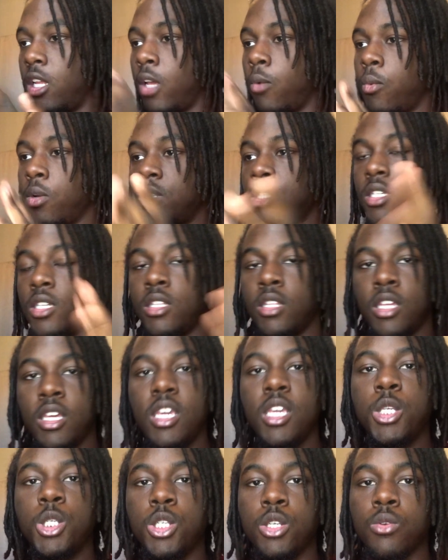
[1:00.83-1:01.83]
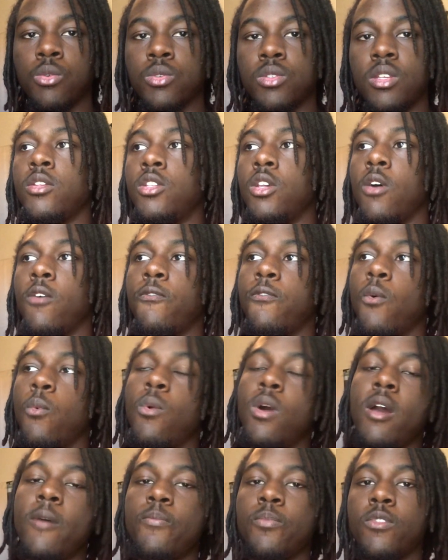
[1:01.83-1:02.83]
Like, what's the, the issues? So, for
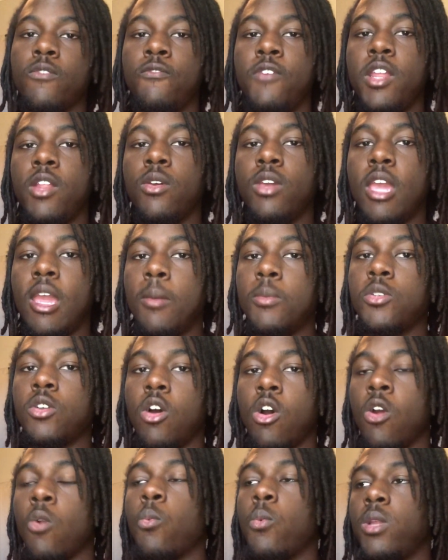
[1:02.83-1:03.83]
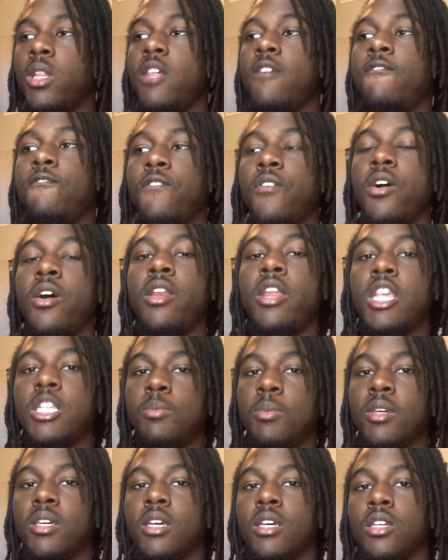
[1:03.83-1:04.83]
one, video games aren't really fun is
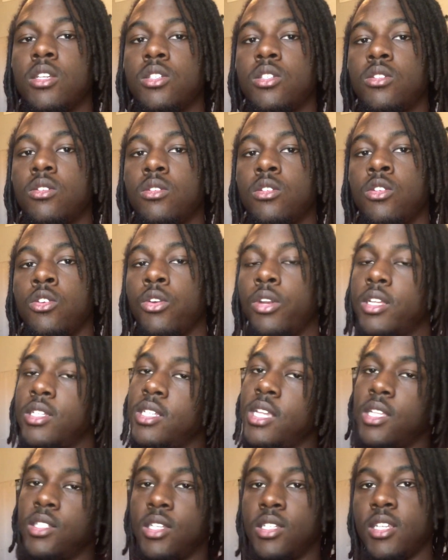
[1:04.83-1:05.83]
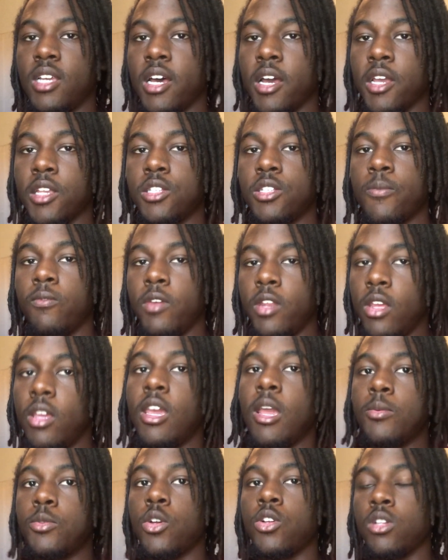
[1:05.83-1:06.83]
because you're desensitized. Video
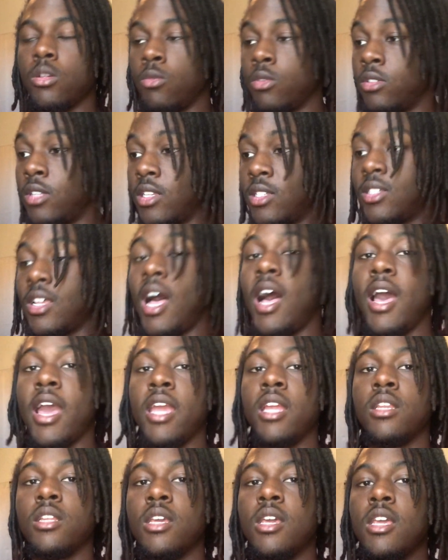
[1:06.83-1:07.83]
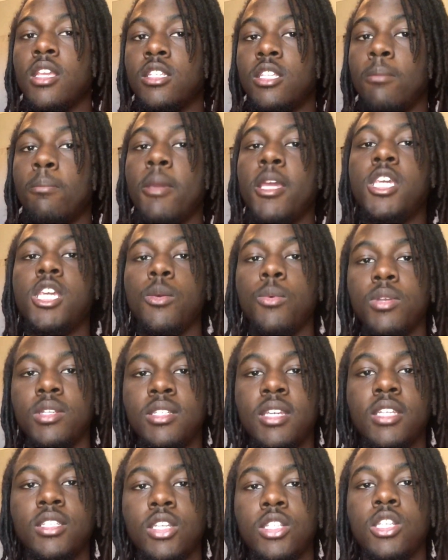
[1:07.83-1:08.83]
games are designed to make you
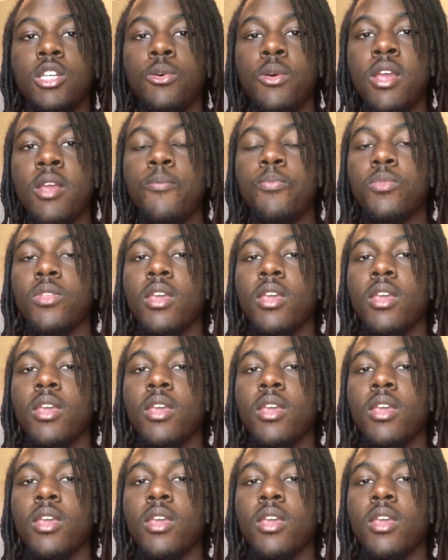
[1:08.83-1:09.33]
addicted to it,